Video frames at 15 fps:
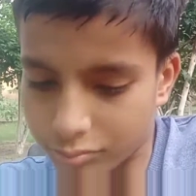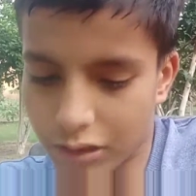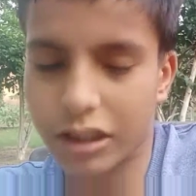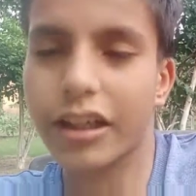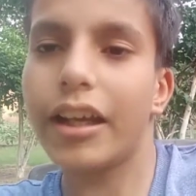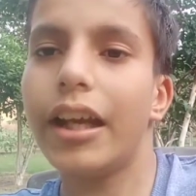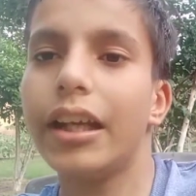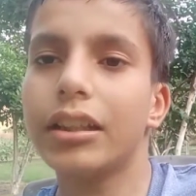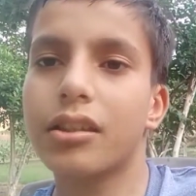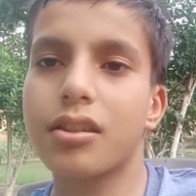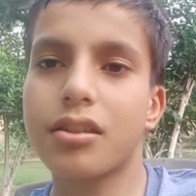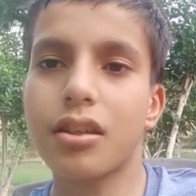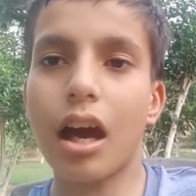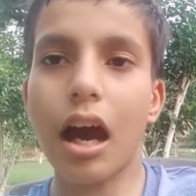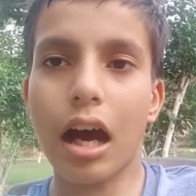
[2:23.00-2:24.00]
again
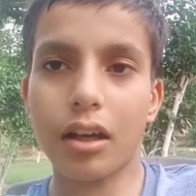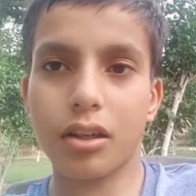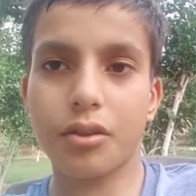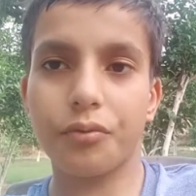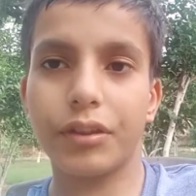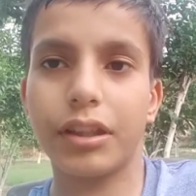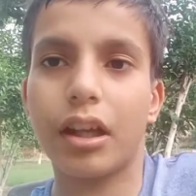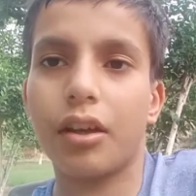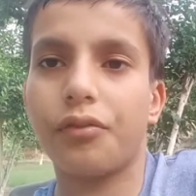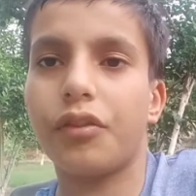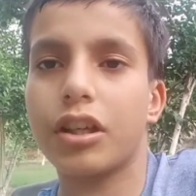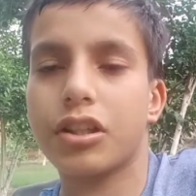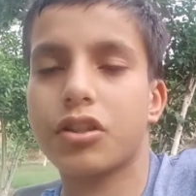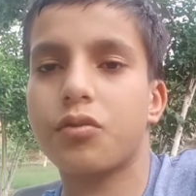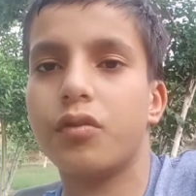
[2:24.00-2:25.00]
start with our
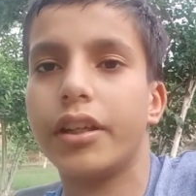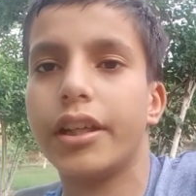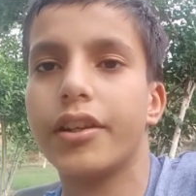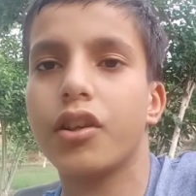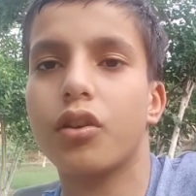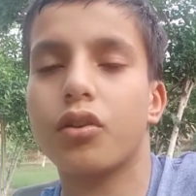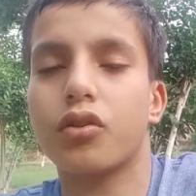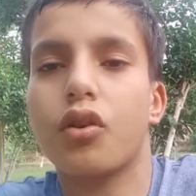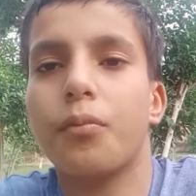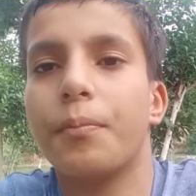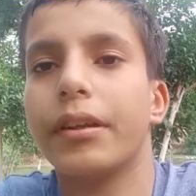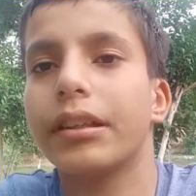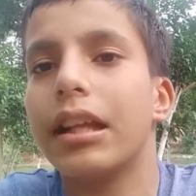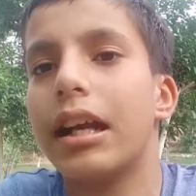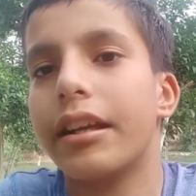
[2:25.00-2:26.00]
first video
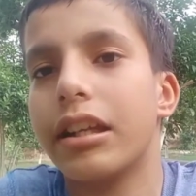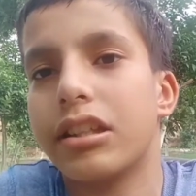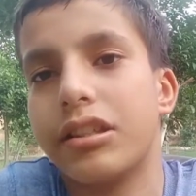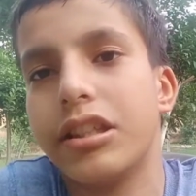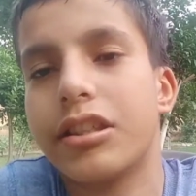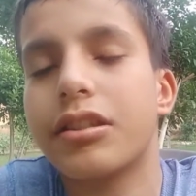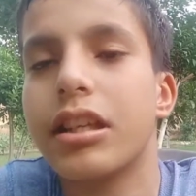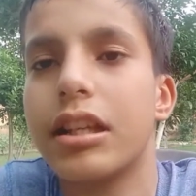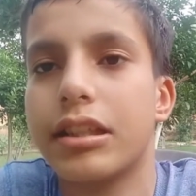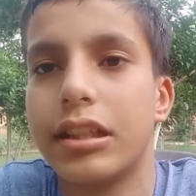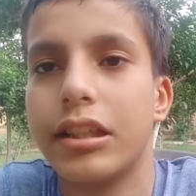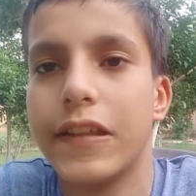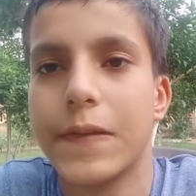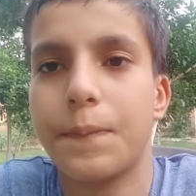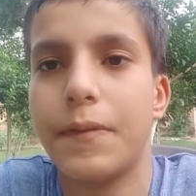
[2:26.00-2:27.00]
topic, that is distance
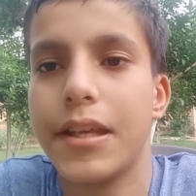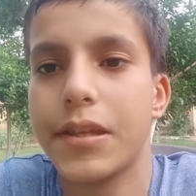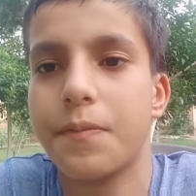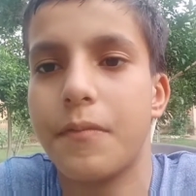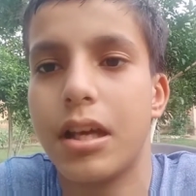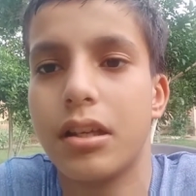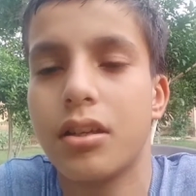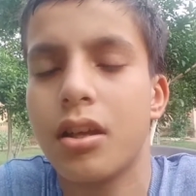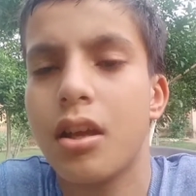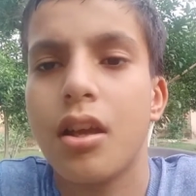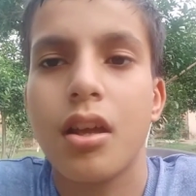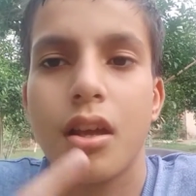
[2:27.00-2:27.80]
and displacement.